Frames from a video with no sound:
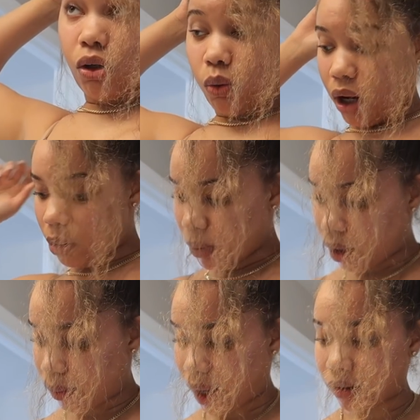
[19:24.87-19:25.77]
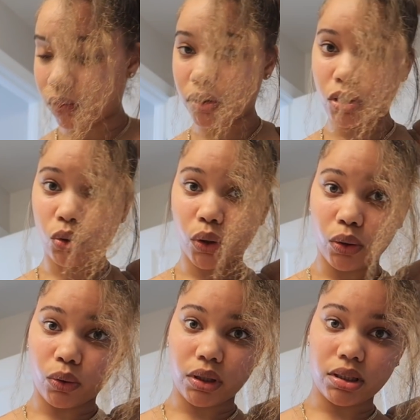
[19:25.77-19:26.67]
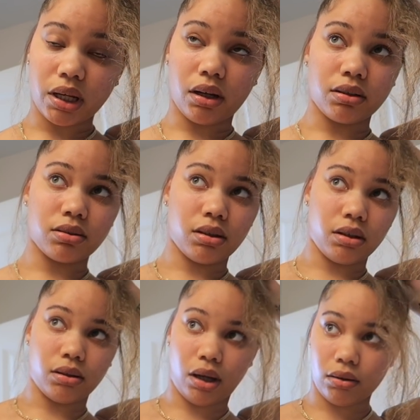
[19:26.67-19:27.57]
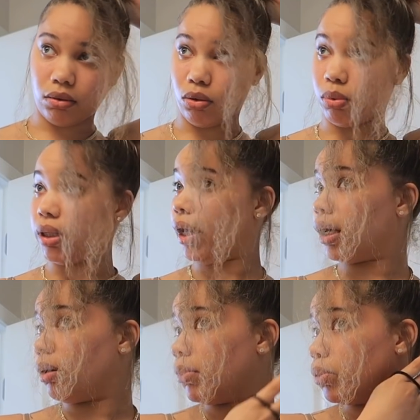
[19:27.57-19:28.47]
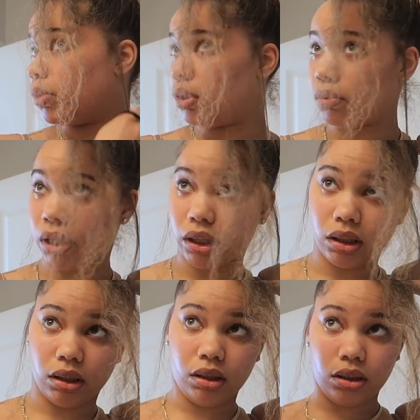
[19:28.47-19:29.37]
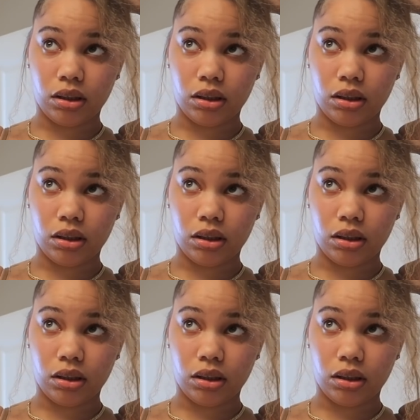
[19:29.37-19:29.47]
Well, I hope y'all don't ask for a tutorial on this hair because girl, I don't know what the heck I'm doing, okay?